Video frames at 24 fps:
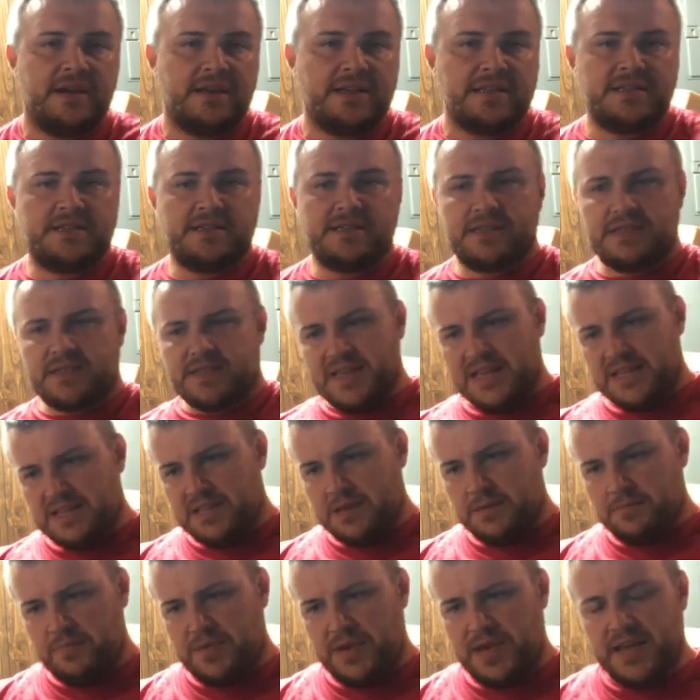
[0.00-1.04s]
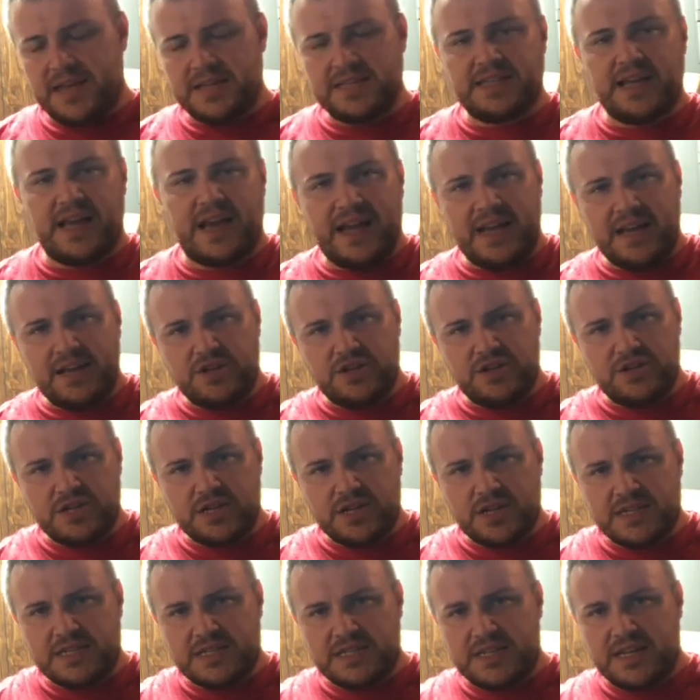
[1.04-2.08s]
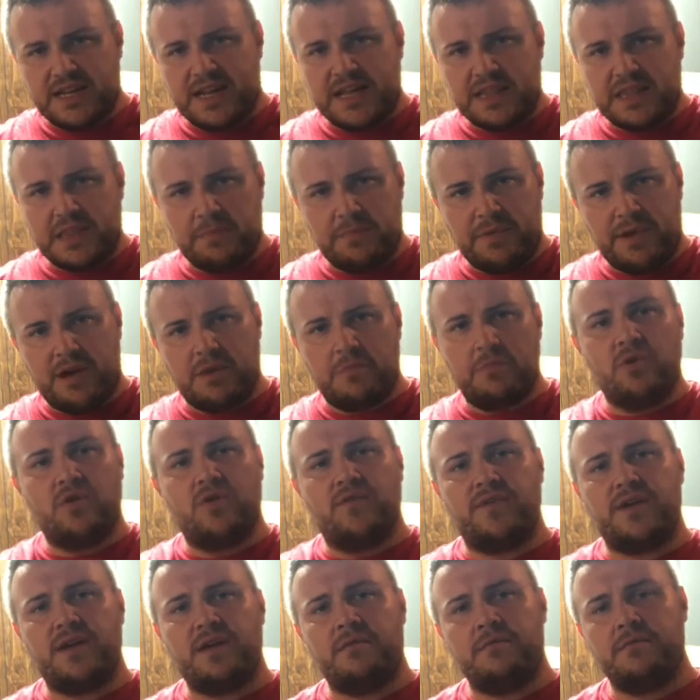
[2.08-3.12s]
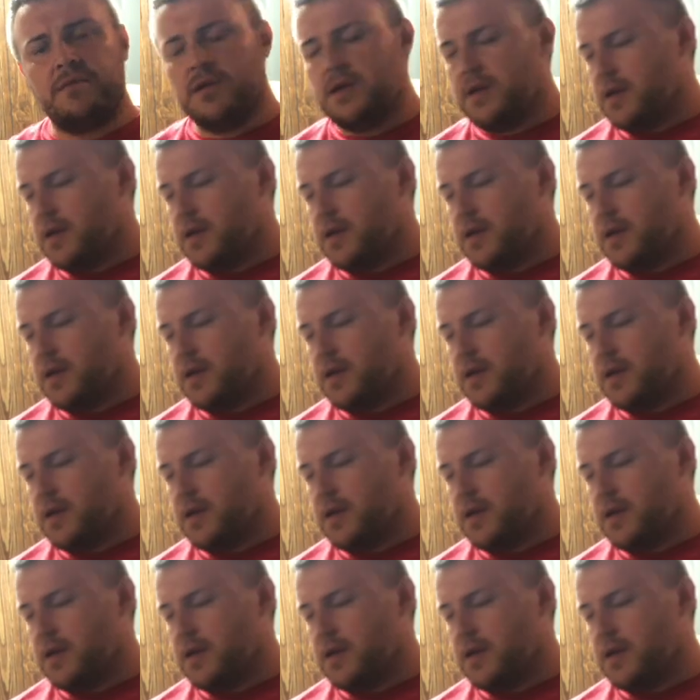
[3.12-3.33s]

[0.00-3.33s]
set the PSI just to get the beer moving,